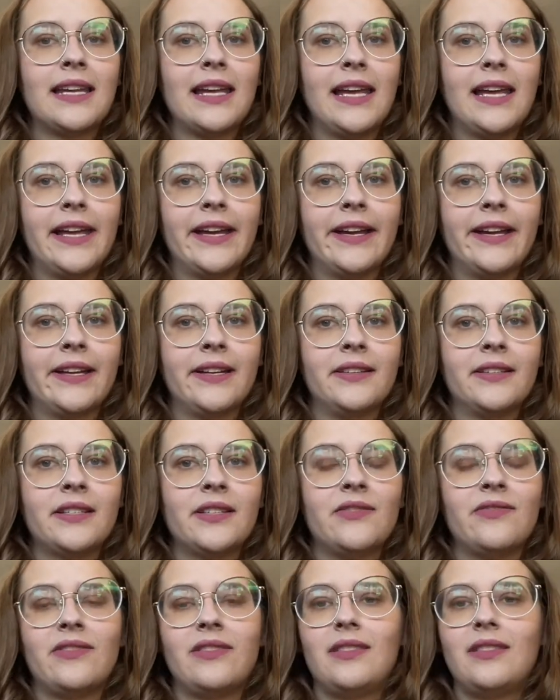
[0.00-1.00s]
And
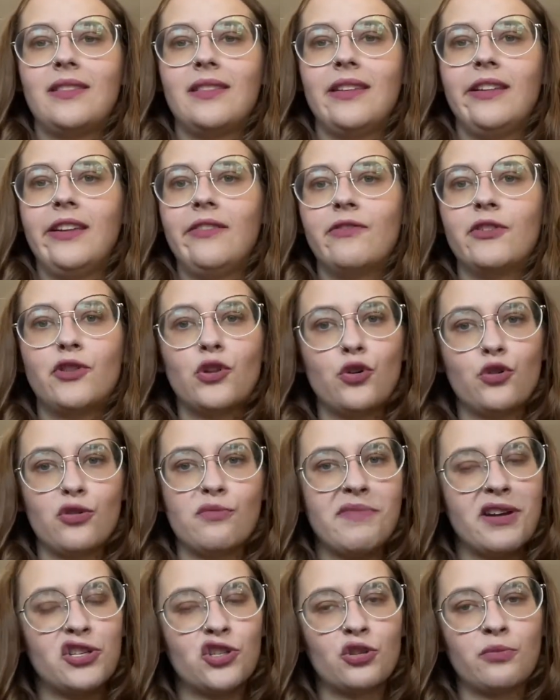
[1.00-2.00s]
even though the
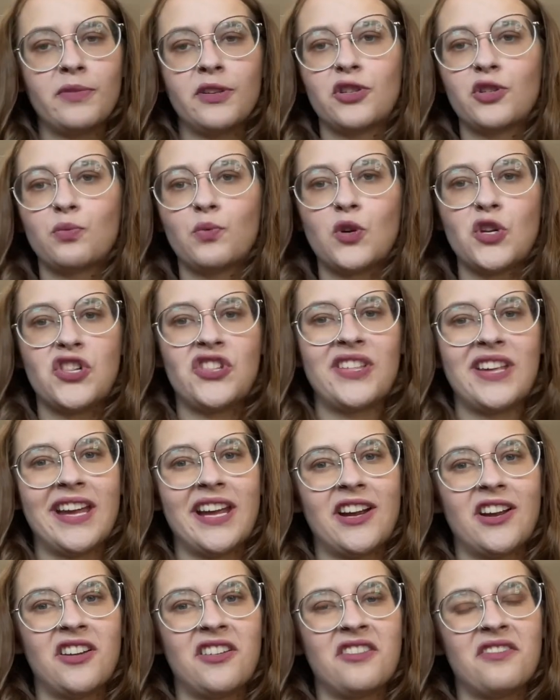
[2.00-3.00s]
measurements were
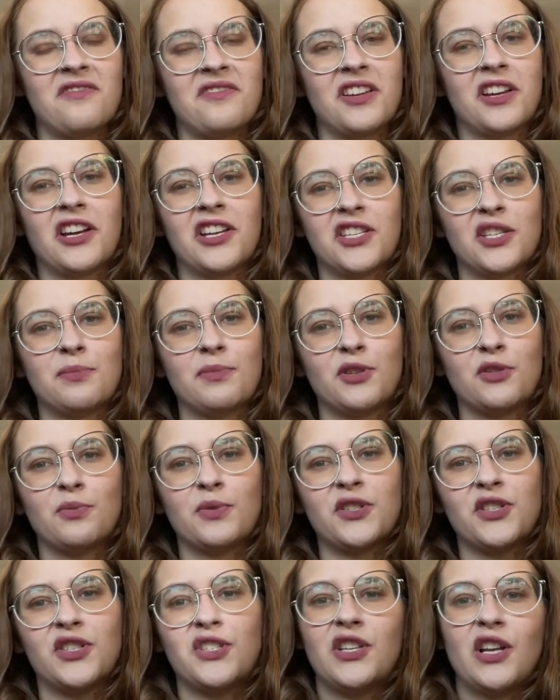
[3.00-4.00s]
there, the customer
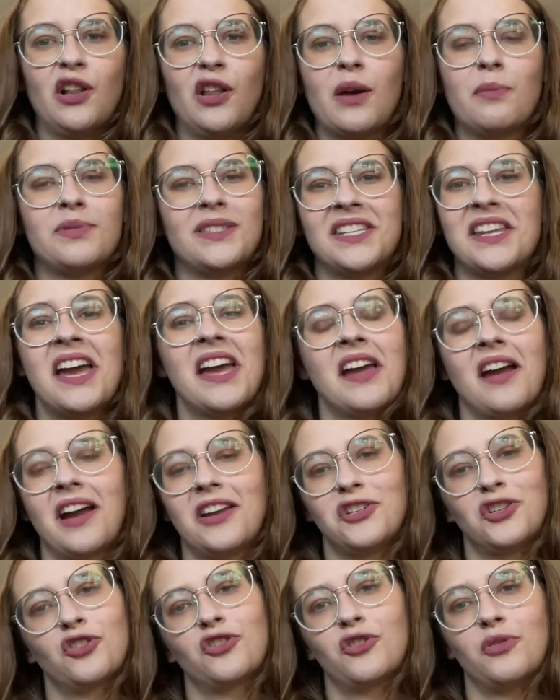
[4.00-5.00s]
was still upset. I
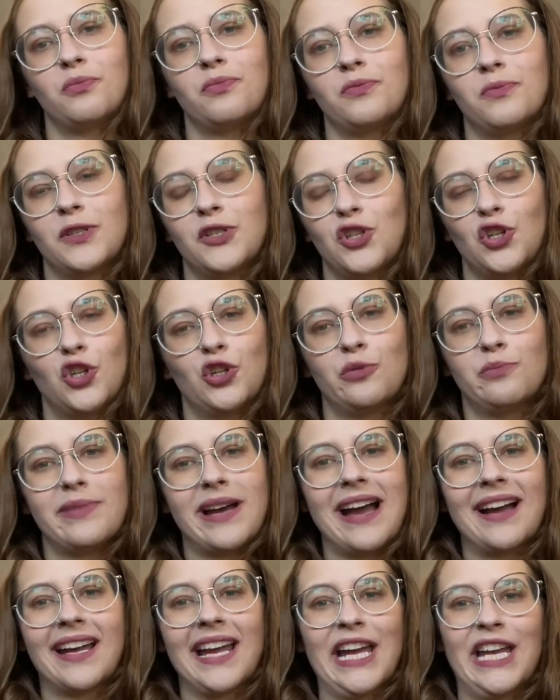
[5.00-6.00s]
took the return
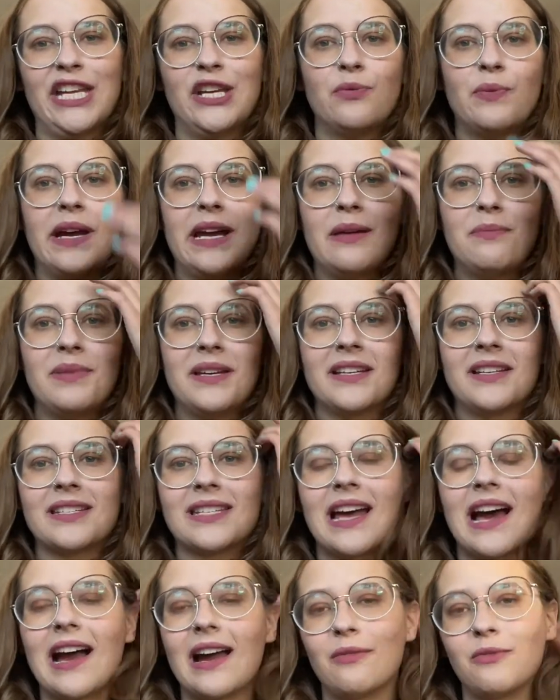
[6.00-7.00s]
back anyway, because
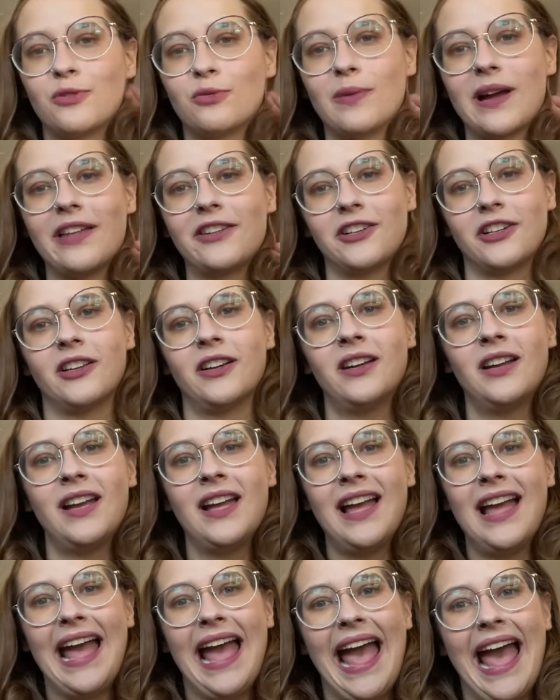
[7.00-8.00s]
I would rather
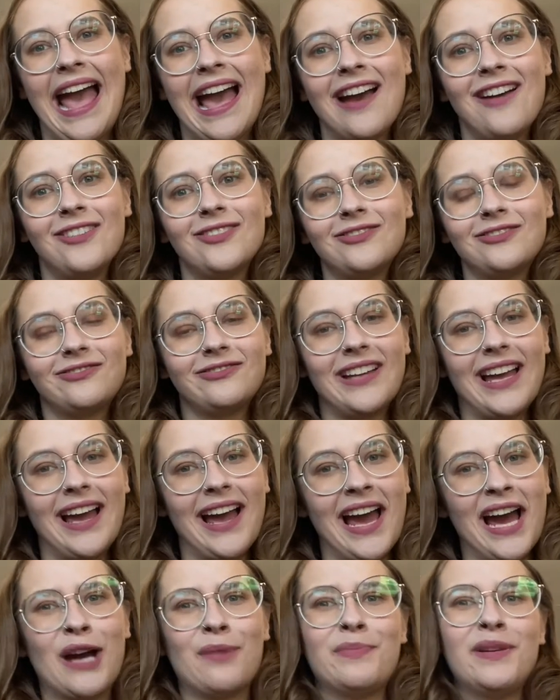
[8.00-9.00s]
have a
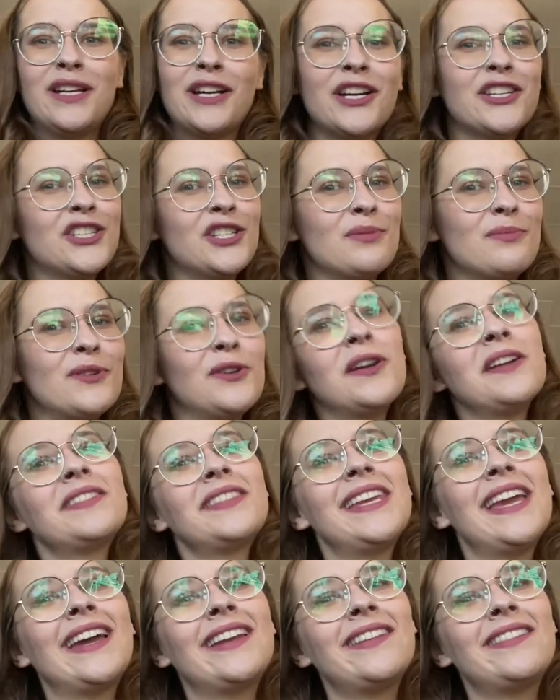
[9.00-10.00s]
happy customer at
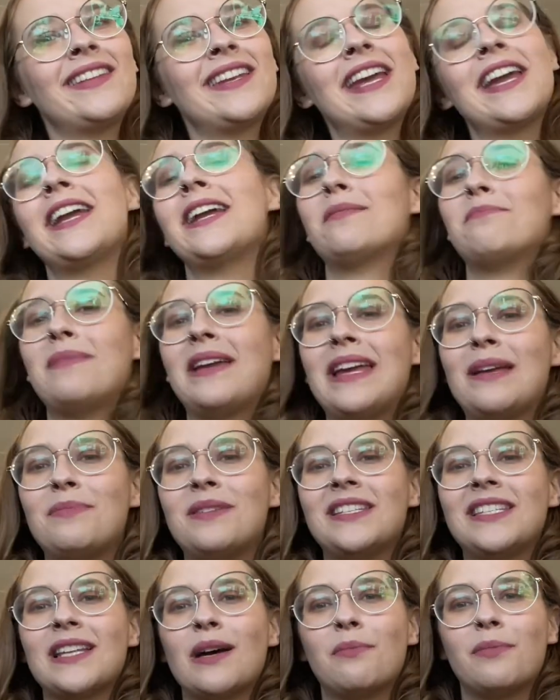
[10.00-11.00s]
the end of the day, and maybe
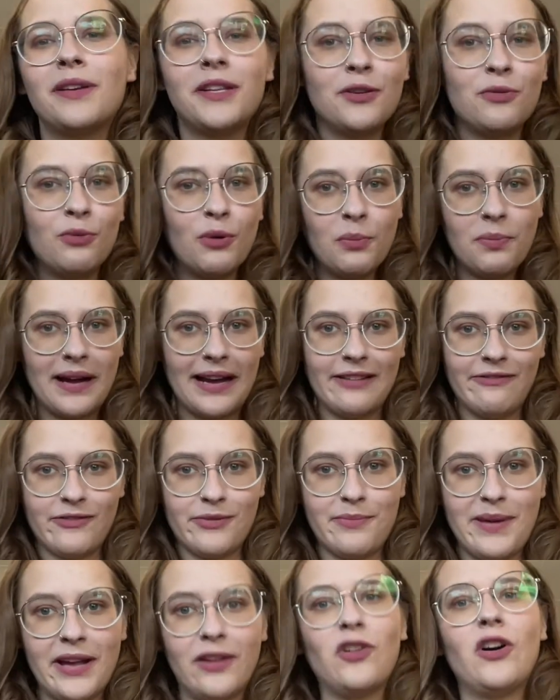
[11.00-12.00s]
somebody who will buy
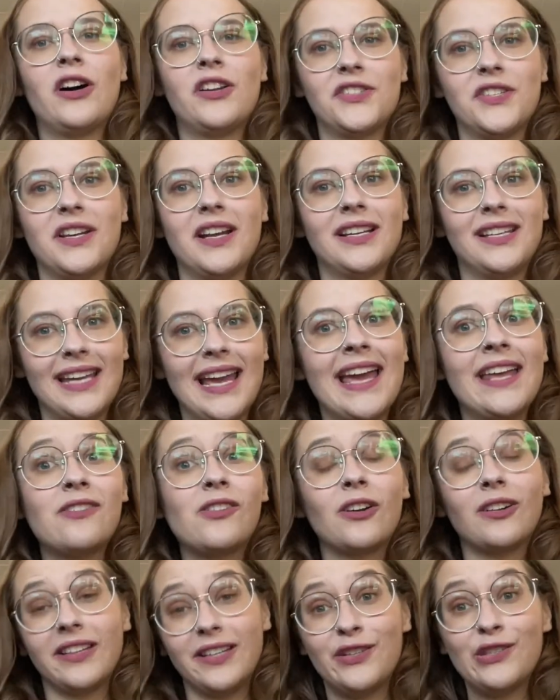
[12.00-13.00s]
from my closet again,
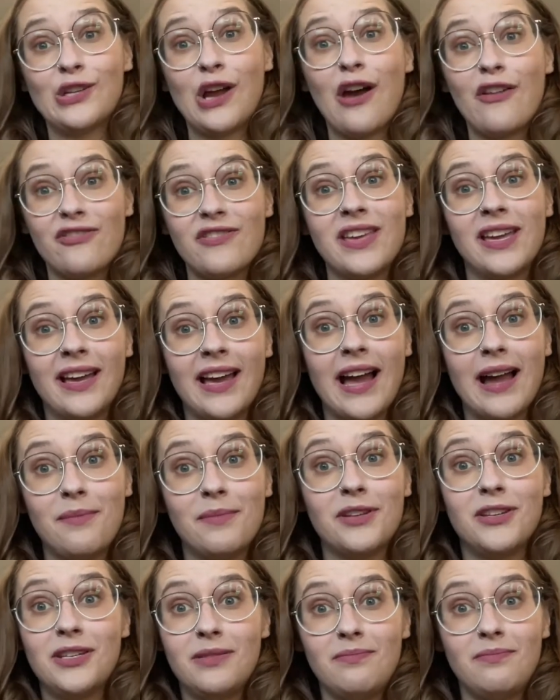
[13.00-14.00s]
or at least not think I'm
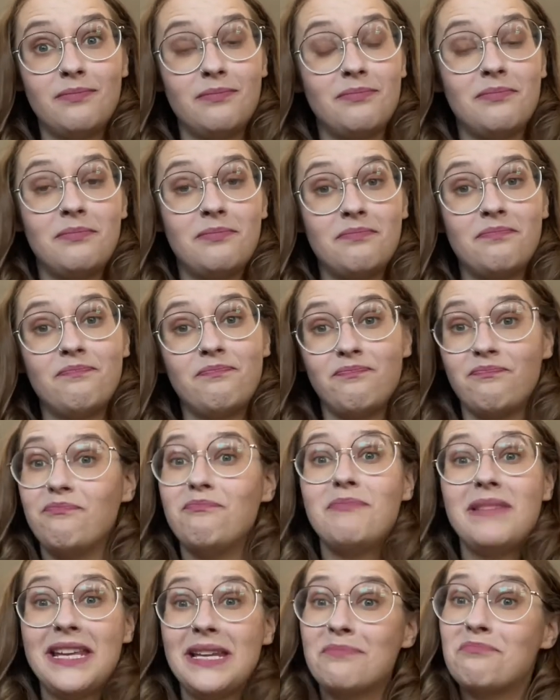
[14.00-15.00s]
a
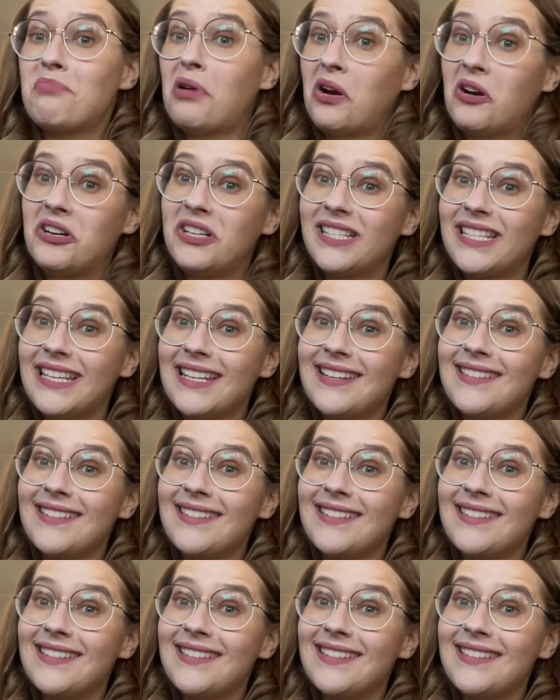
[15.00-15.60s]
mean person.